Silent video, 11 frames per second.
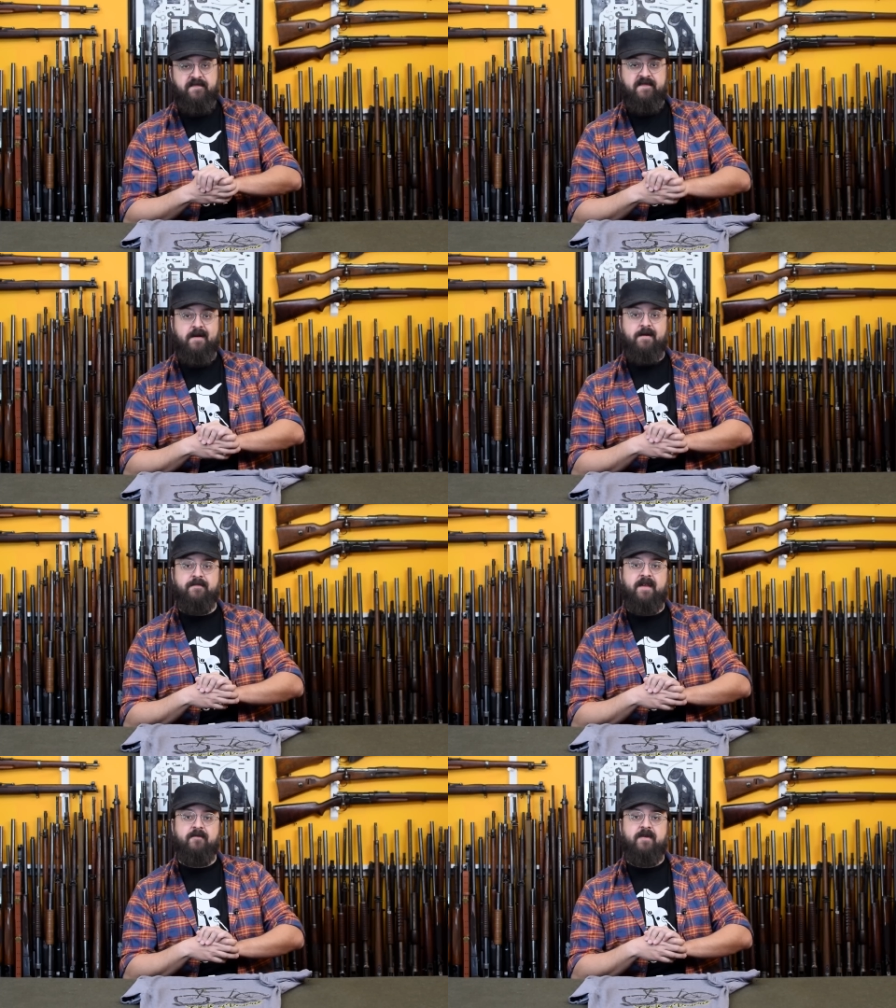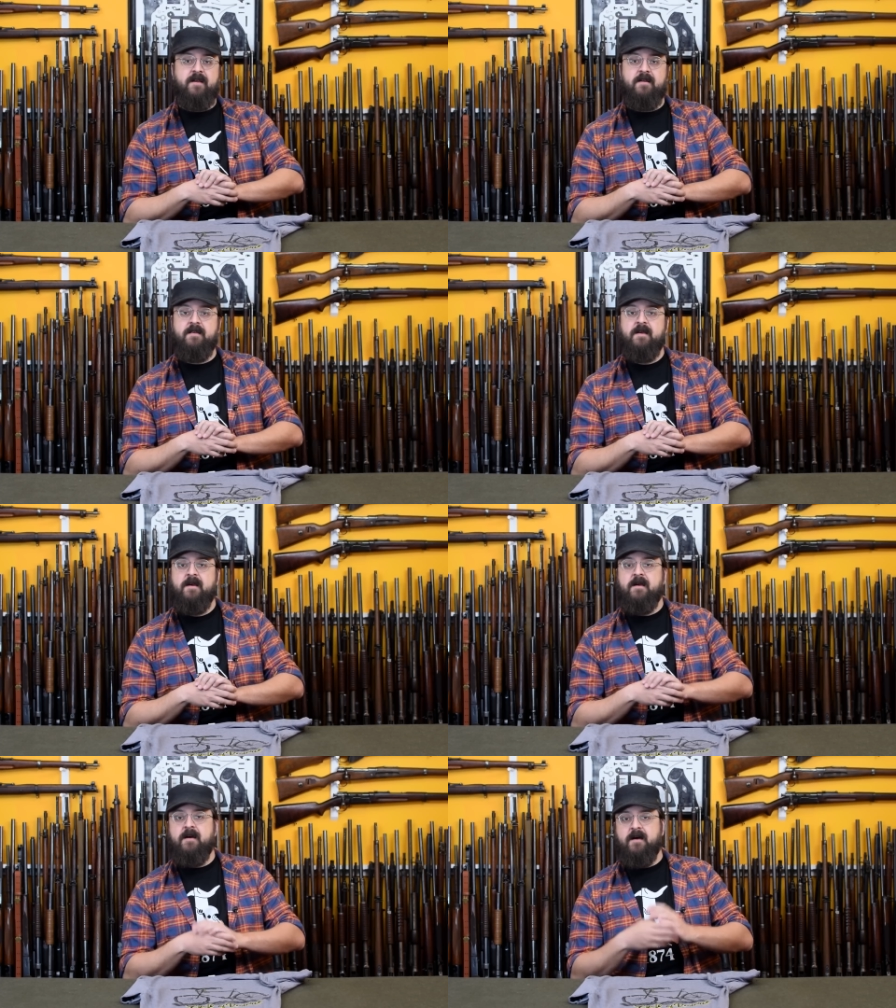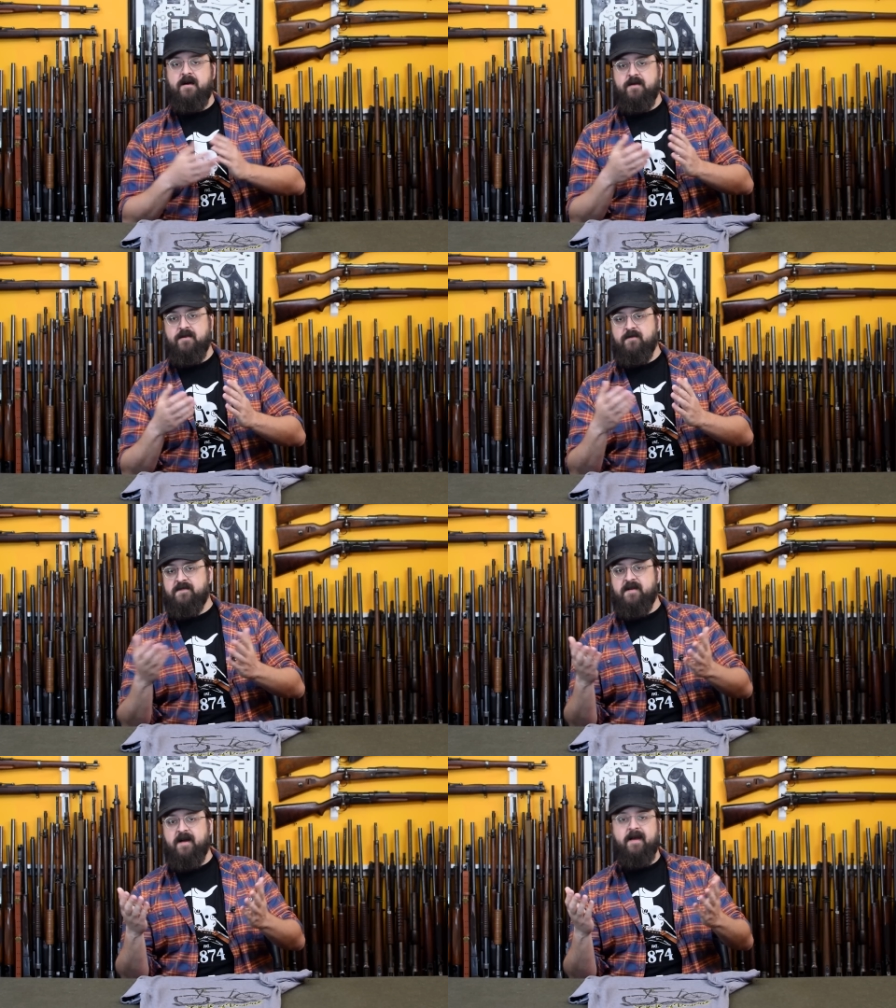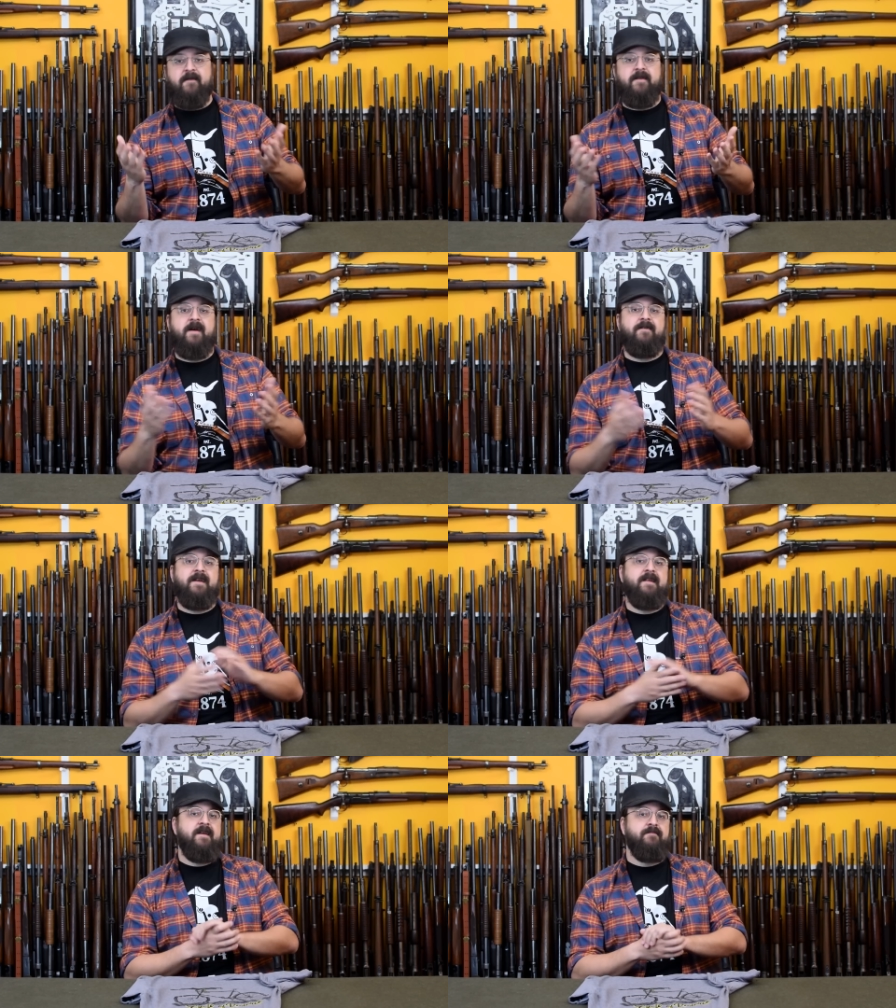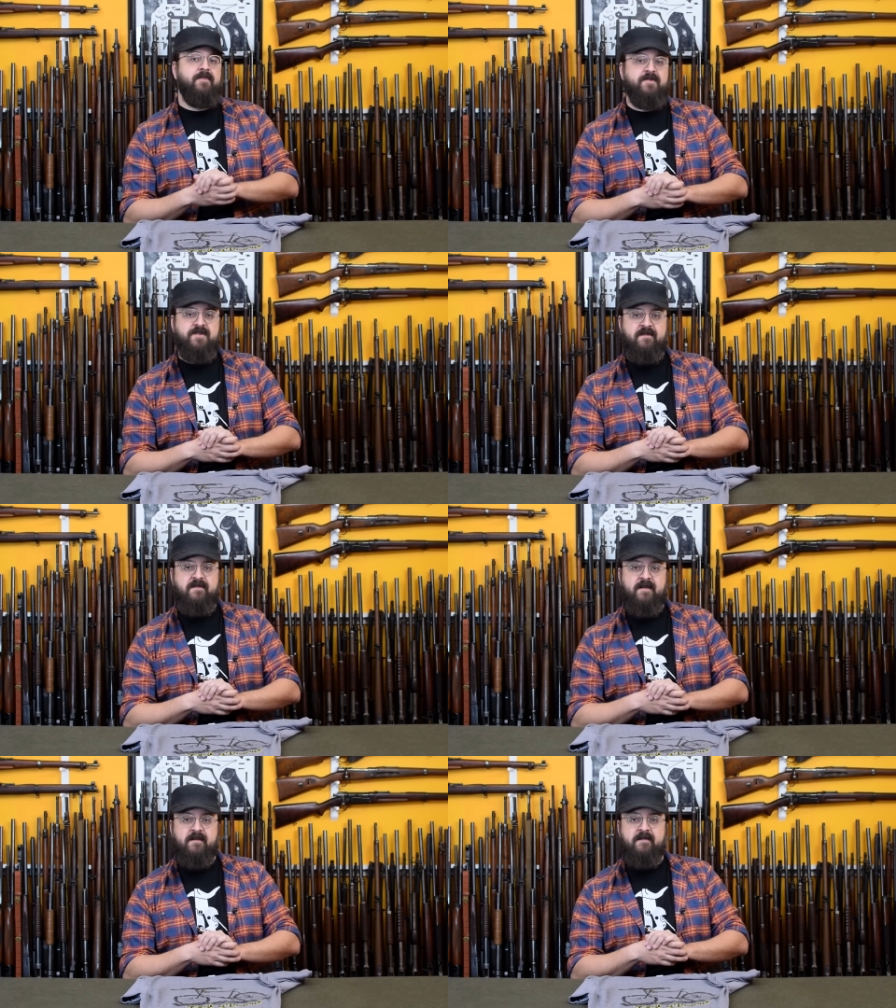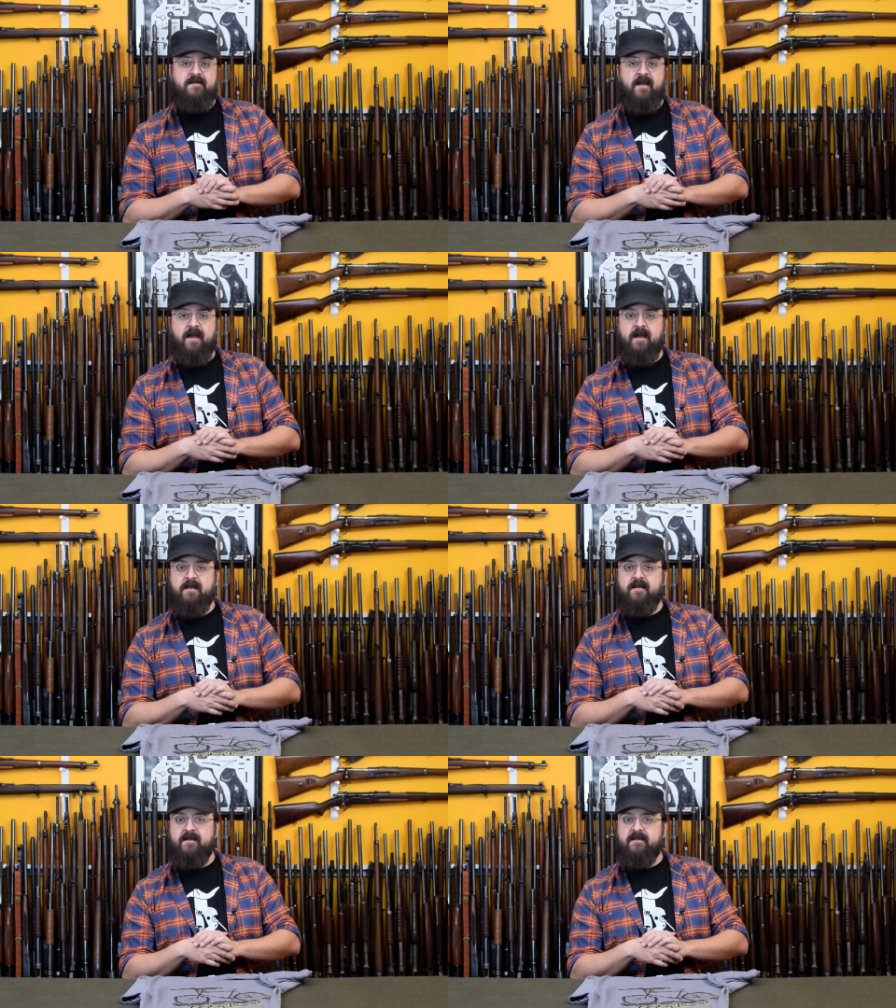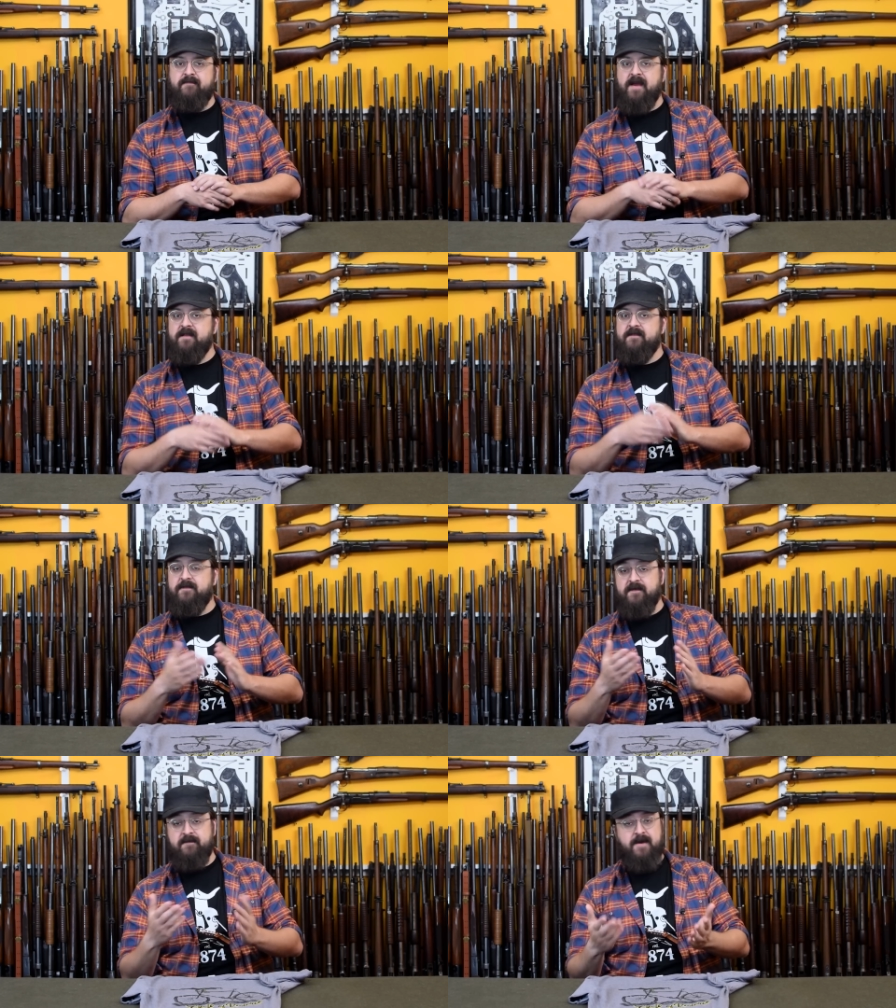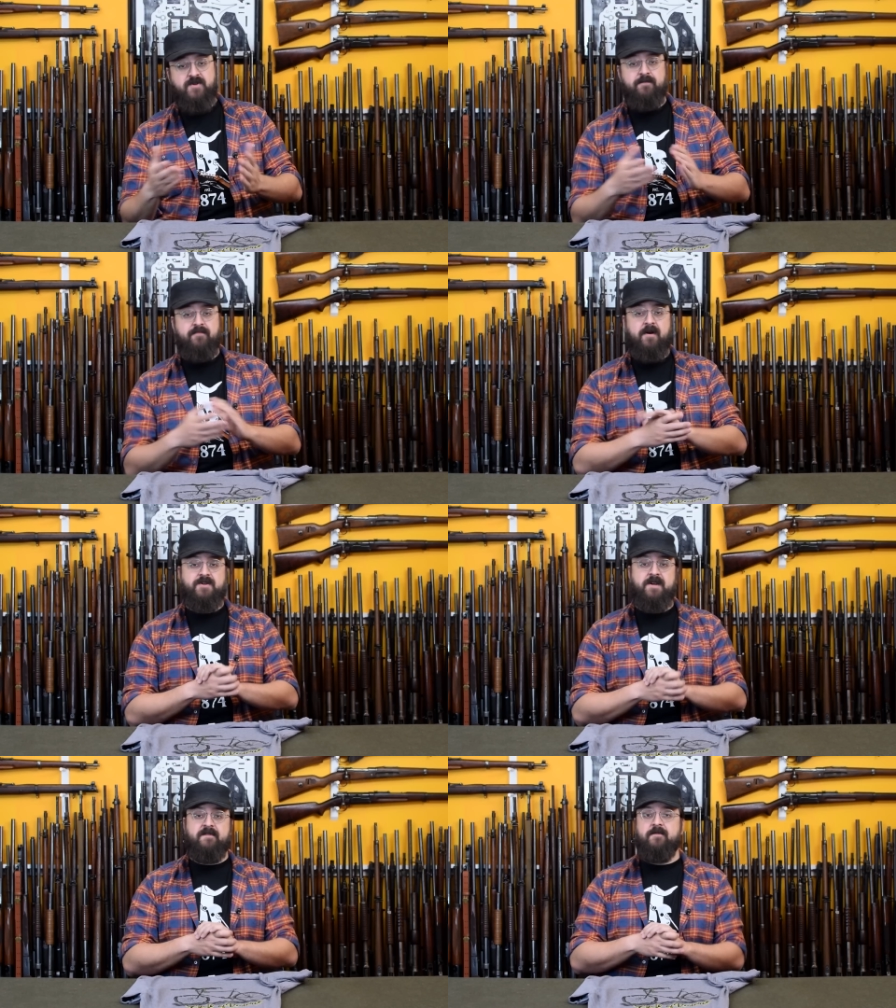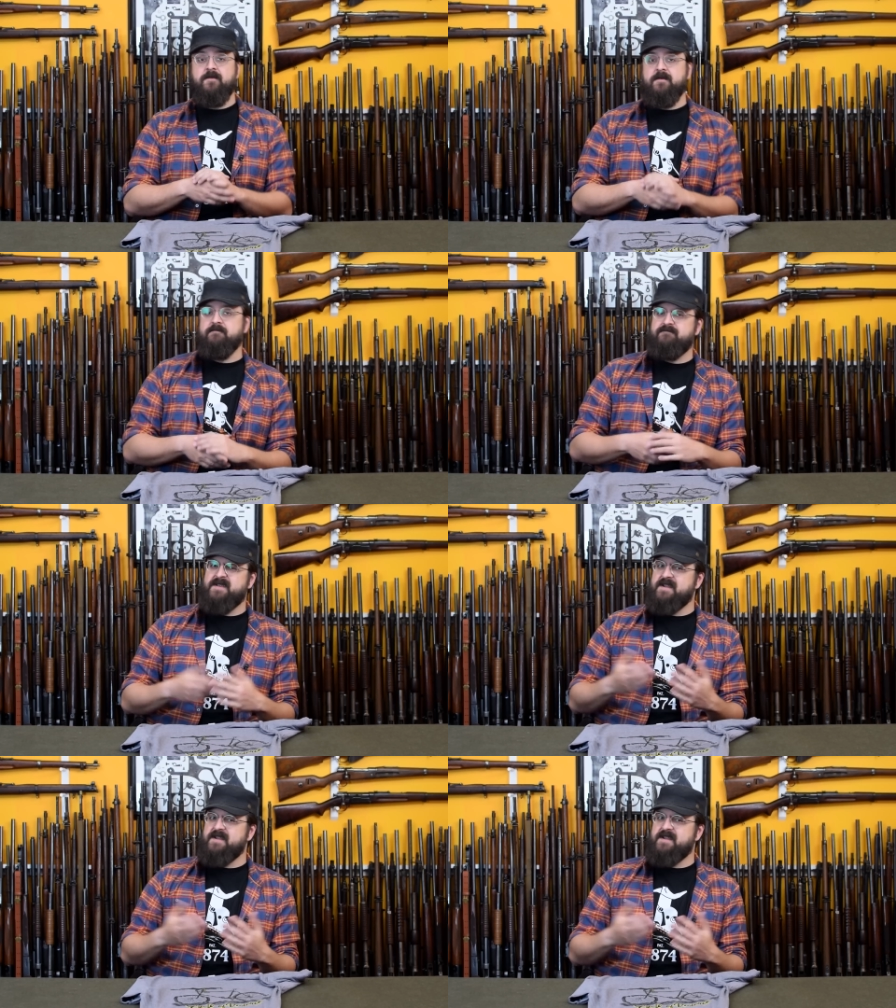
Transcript: sum that we can uh, use to iron out any emergencies and expend for special projects or